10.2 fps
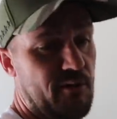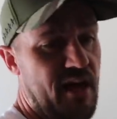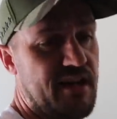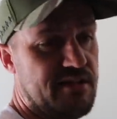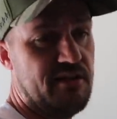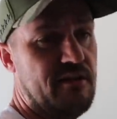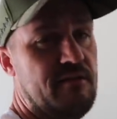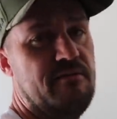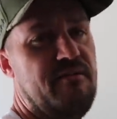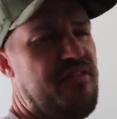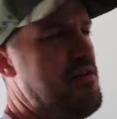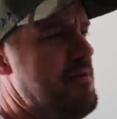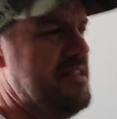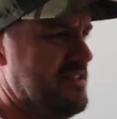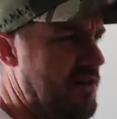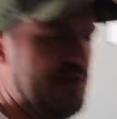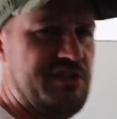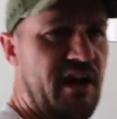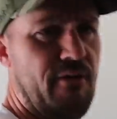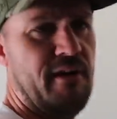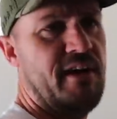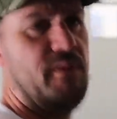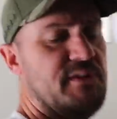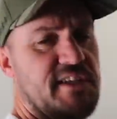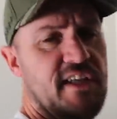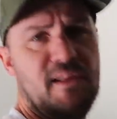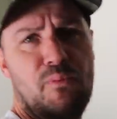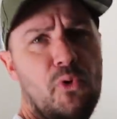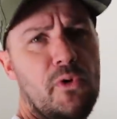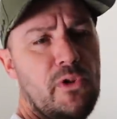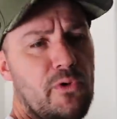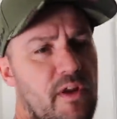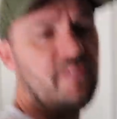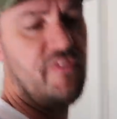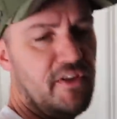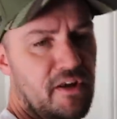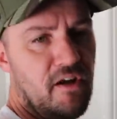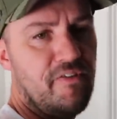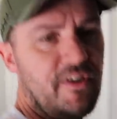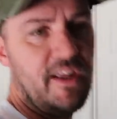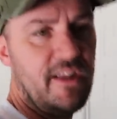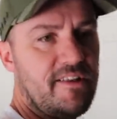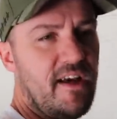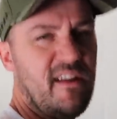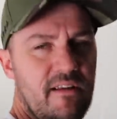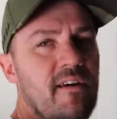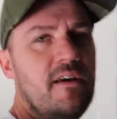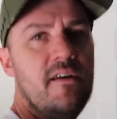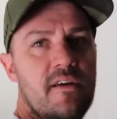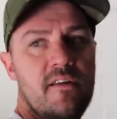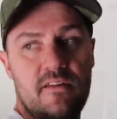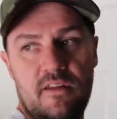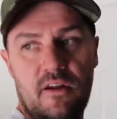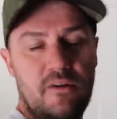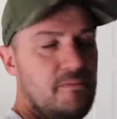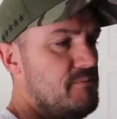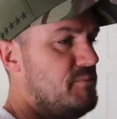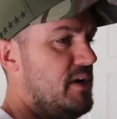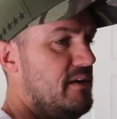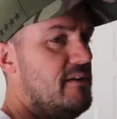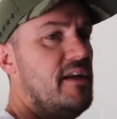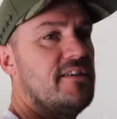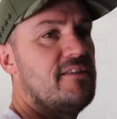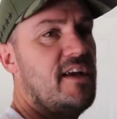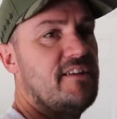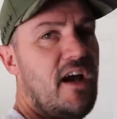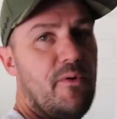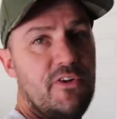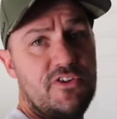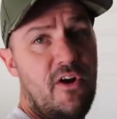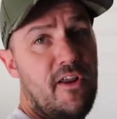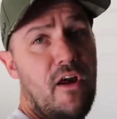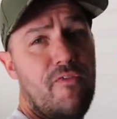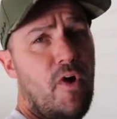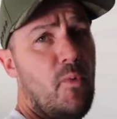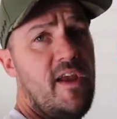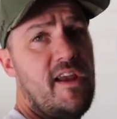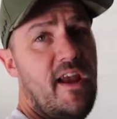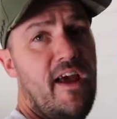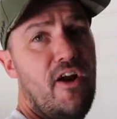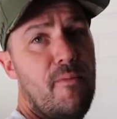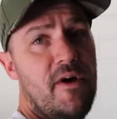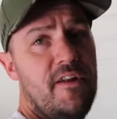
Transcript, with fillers: of relax here. I think Mason's already showering. He wants to get the pool chlorine feeling off, and I get that, you know. But yes, that is how we were starting off our week and our